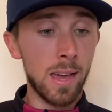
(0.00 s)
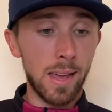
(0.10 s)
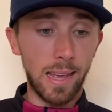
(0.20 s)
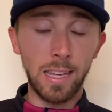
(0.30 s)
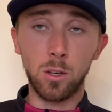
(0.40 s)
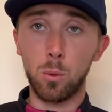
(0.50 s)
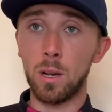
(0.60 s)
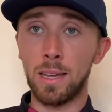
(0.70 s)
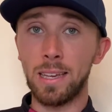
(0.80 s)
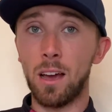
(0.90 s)

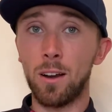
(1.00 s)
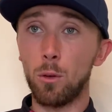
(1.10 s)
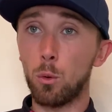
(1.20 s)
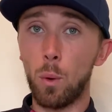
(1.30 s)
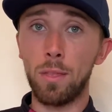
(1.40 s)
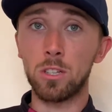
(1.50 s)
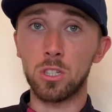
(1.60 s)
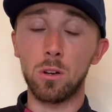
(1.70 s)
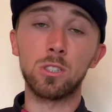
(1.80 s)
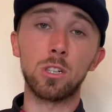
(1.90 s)
Equally, I know the weather's
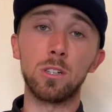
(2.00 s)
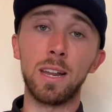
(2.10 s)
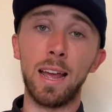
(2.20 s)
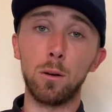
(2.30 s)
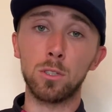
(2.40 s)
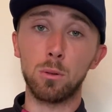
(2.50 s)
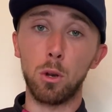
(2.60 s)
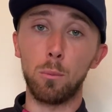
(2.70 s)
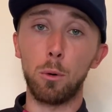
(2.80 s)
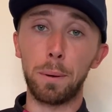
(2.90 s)
not as good now, so a
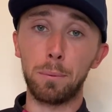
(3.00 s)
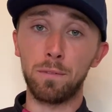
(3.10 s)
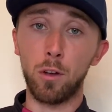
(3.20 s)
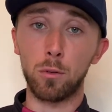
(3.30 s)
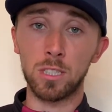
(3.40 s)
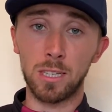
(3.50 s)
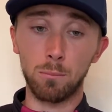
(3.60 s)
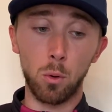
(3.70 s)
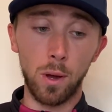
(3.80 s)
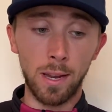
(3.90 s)
lot more people are focusing
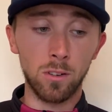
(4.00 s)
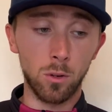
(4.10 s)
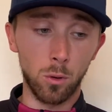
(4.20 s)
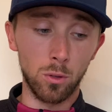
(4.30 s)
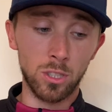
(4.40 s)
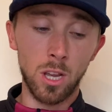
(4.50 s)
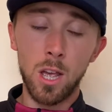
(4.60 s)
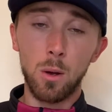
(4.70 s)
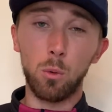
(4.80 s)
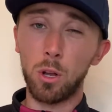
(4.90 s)
more indoors.
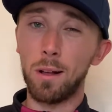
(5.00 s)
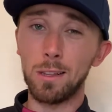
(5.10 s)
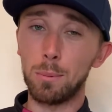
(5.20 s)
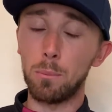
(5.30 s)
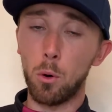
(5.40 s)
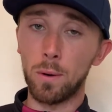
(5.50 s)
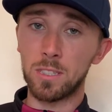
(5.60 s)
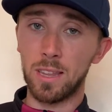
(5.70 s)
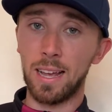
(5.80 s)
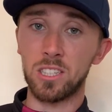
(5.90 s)
We'll go a little bit more
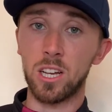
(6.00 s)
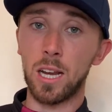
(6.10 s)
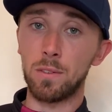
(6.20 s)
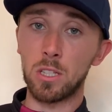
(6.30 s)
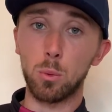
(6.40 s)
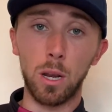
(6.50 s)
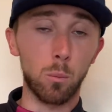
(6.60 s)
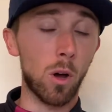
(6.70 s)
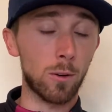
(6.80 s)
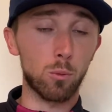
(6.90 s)
into that side of it as well,
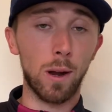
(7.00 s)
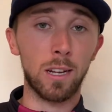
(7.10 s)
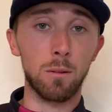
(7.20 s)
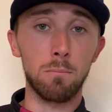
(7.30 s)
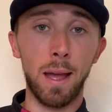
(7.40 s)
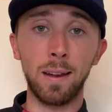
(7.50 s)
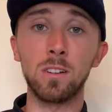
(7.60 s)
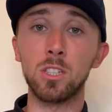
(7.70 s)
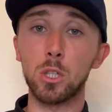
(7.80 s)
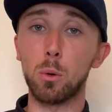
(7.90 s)
and what I'd
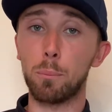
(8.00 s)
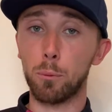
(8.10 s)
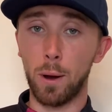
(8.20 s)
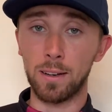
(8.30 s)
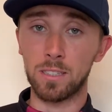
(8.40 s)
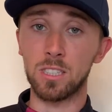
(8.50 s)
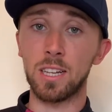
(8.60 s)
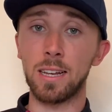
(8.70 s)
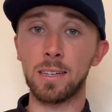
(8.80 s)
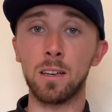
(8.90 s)
recommend you are
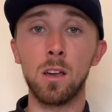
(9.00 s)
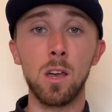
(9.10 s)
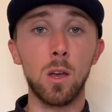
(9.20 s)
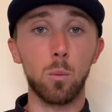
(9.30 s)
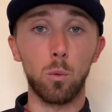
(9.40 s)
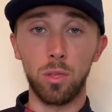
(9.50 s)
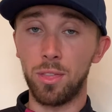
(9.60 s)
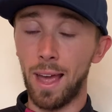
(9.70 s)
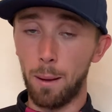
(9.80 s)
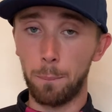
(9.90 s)
practicing with
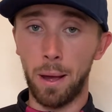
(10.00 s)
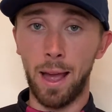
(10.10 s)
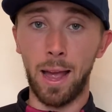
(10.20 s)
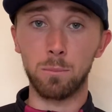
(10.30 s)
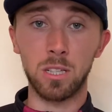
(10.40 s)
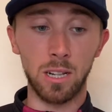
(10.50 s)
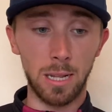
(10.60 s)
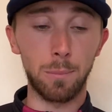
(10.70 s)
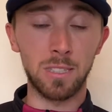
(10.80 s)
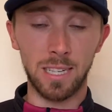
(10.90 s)
that perhaps
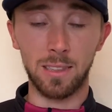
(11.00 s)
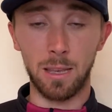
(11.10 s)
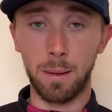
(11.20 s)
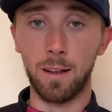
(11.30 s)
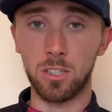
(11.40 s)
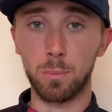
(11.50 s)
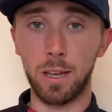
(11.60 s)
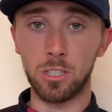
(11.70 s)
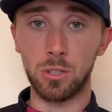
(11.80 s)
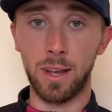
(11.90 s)
limiting the amount of
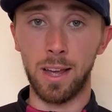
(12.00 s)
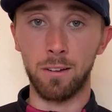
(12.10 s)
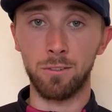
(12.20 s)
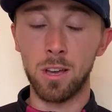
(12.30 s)
space you have.